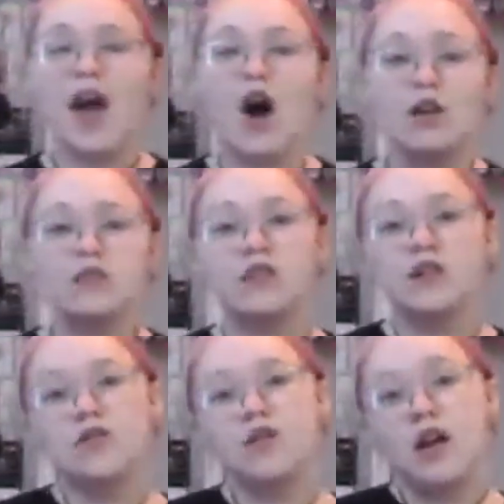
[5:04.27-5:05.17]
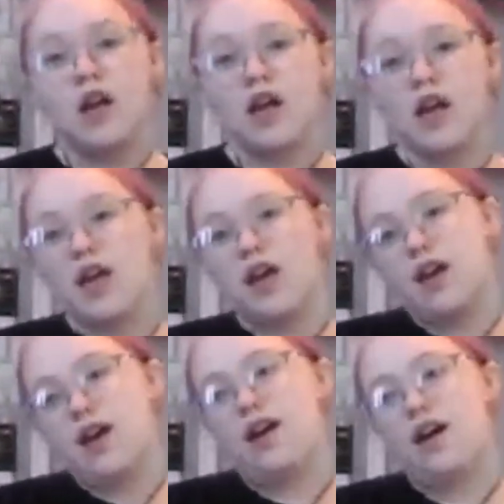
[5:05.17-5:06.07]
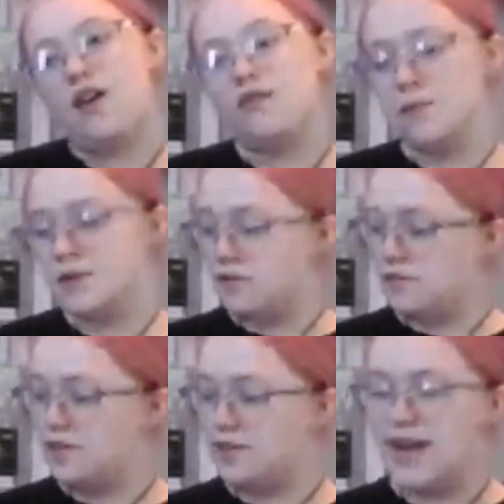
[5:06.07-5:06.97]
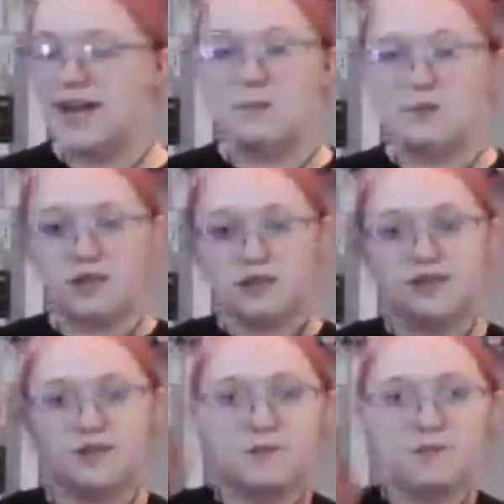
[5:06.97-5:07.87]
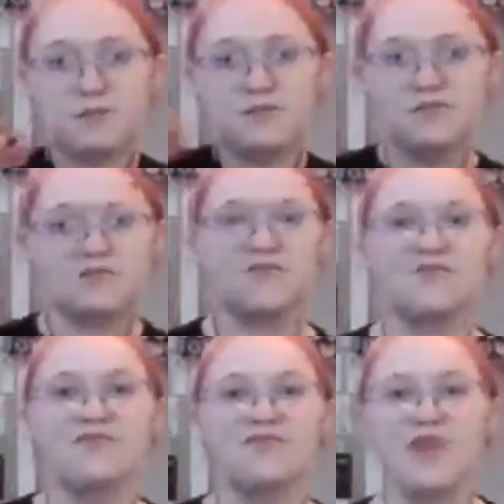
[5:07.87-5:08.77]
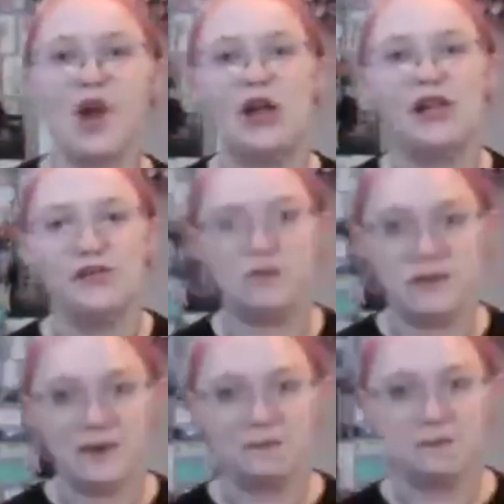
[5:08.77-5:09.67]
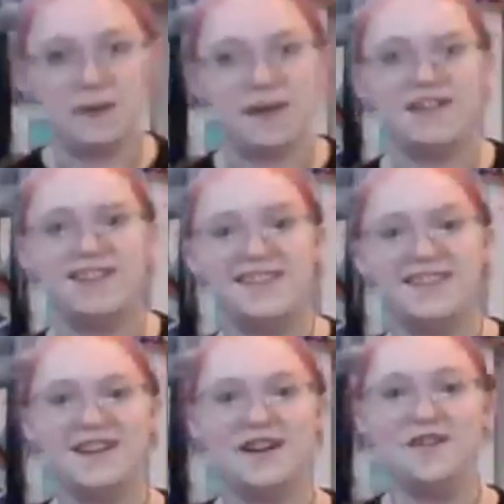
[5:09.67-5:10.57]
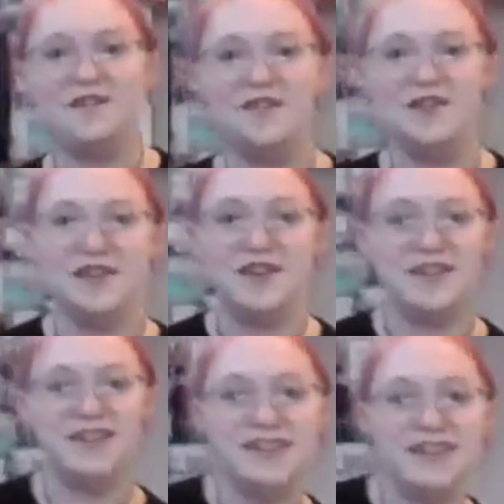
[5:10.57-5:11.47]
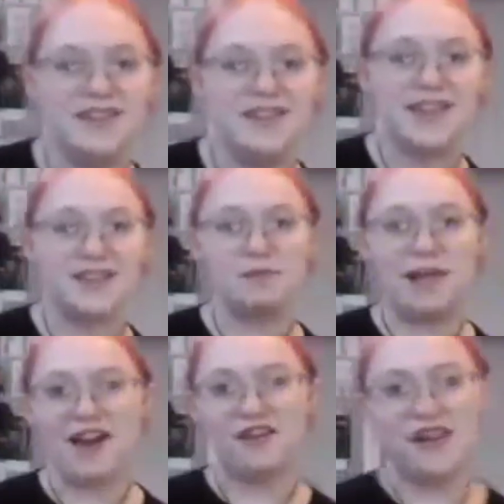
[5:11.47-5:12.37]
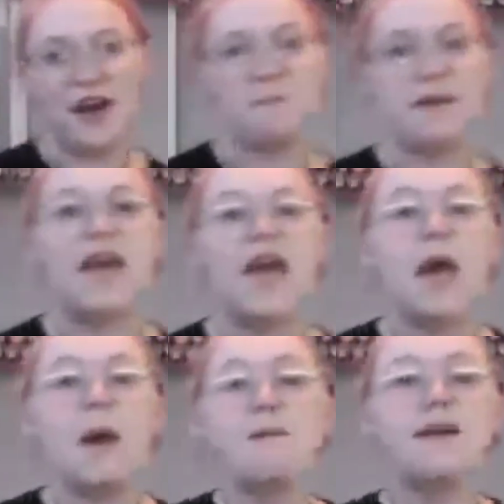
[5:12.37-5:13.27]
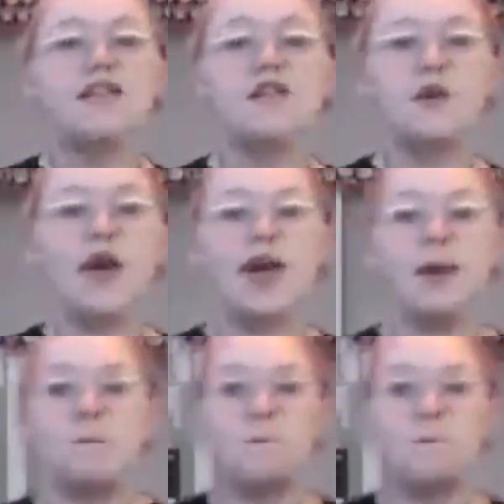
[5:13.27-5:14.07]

also I have a bunch of little tiny burns all over me because of the thing splattering on me, but it's okay.